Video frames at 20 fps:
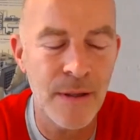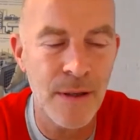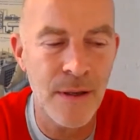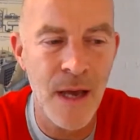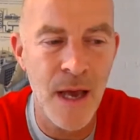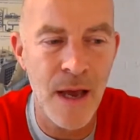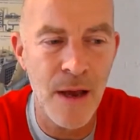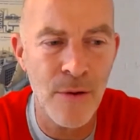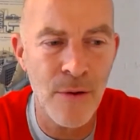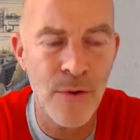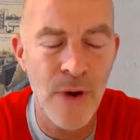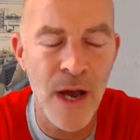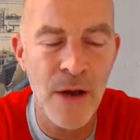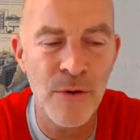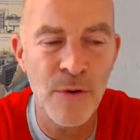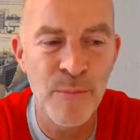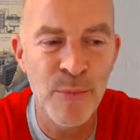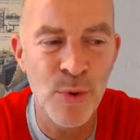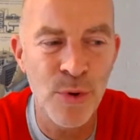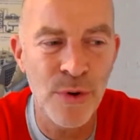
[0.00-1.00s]

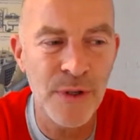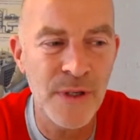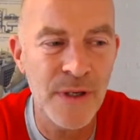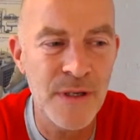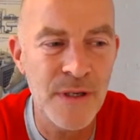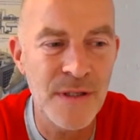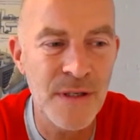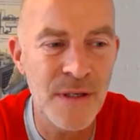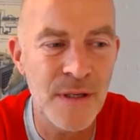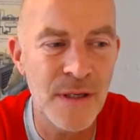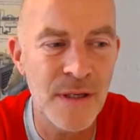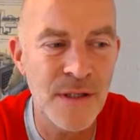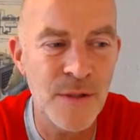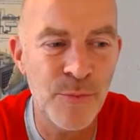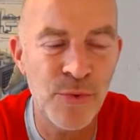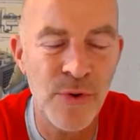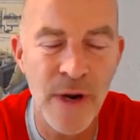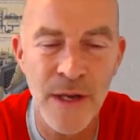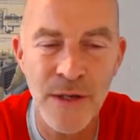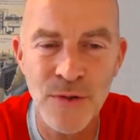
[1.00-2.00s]
how important is a
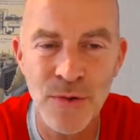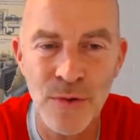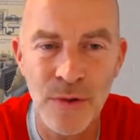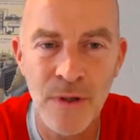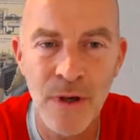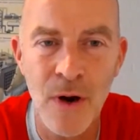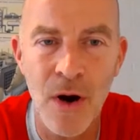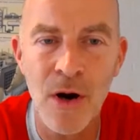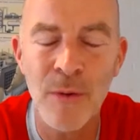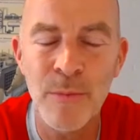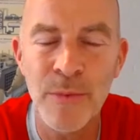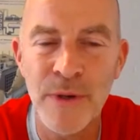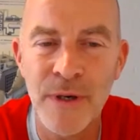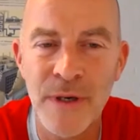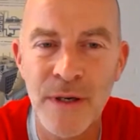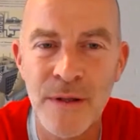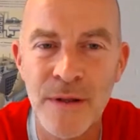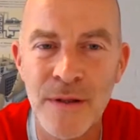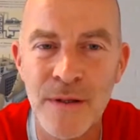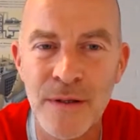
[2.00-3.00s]
price on
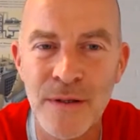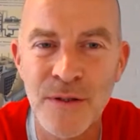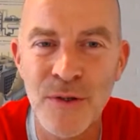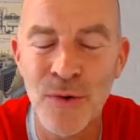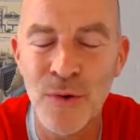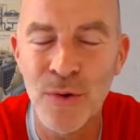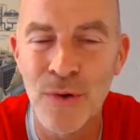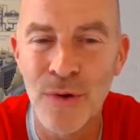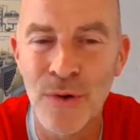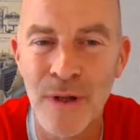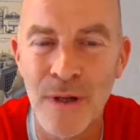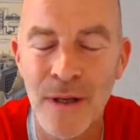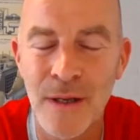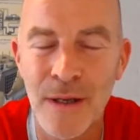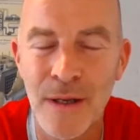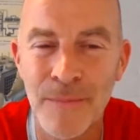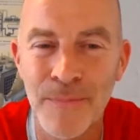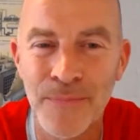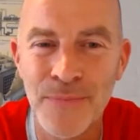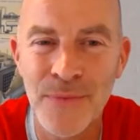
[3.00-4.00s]
carbon in this whole
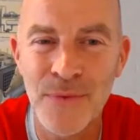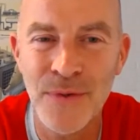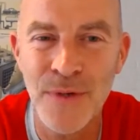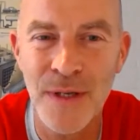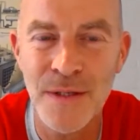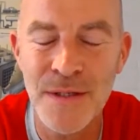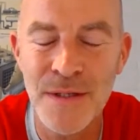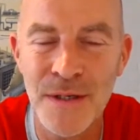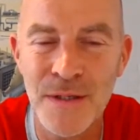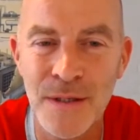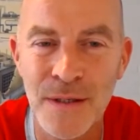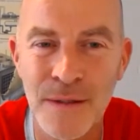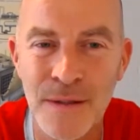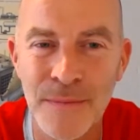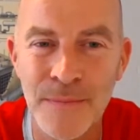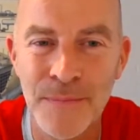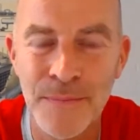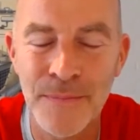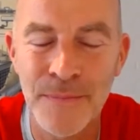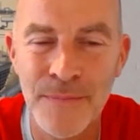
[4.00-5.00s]

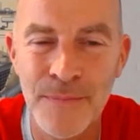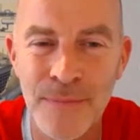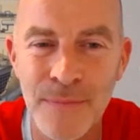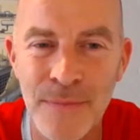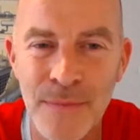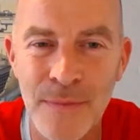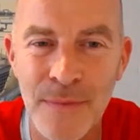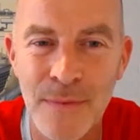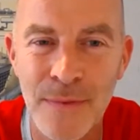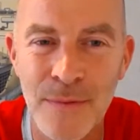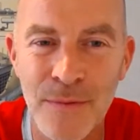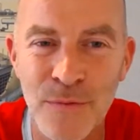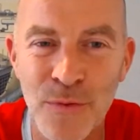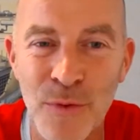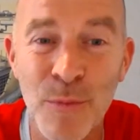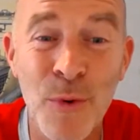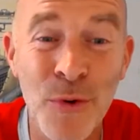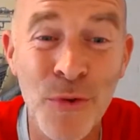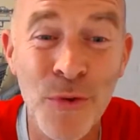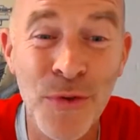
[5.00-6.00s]
transition for
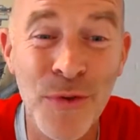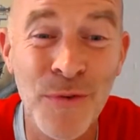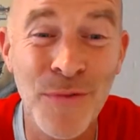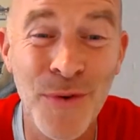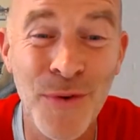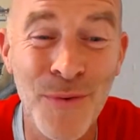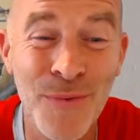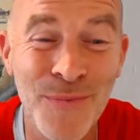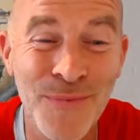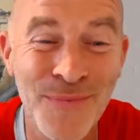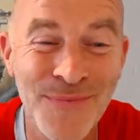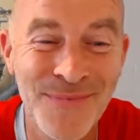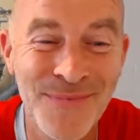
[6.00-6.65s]
both of you?